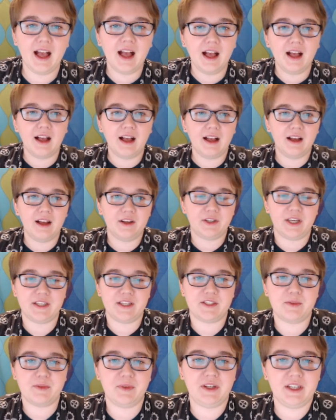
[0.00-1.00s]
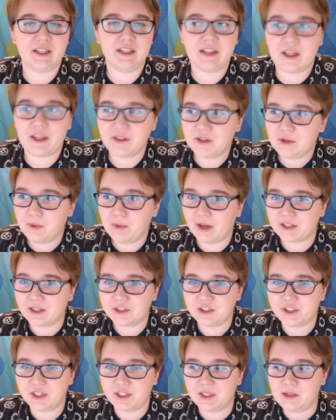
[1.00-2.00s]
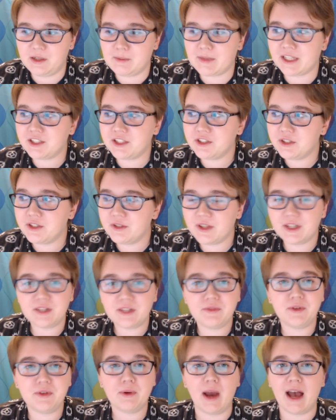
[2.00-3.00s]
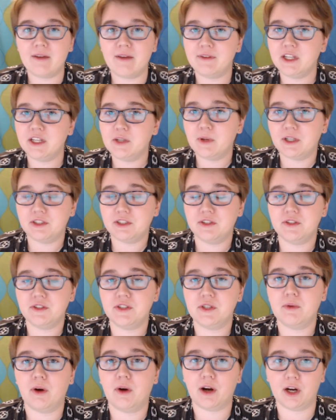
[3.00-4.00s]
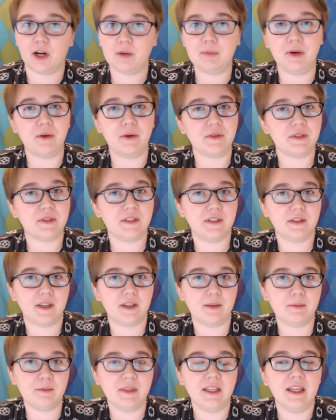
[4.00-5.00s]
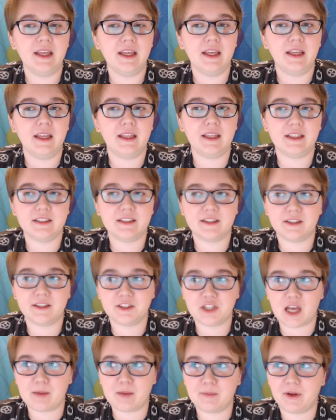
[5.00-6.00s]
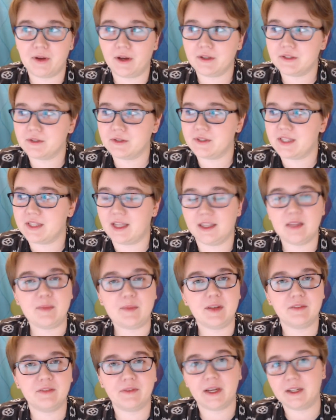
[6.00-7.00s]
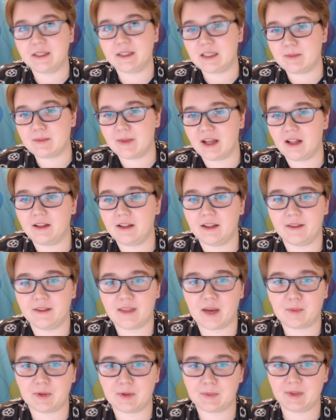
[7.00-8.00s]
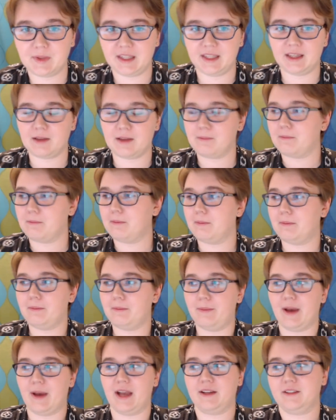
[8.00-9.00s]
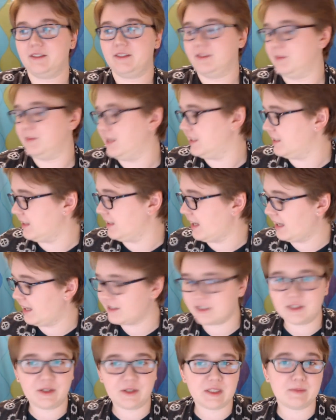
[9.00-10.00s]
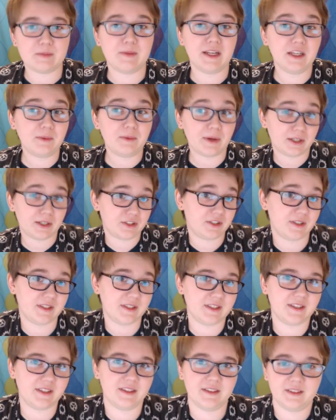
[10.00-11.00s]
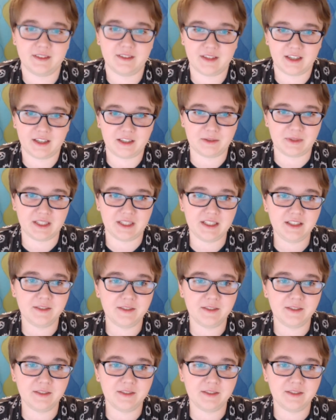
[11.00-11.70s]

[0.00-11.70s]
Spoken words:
Okay, so we've got another question. Make sure that if you have any questions, you are posting them into the chat box or sending them in via email, and that way we can answer as many questions that you need.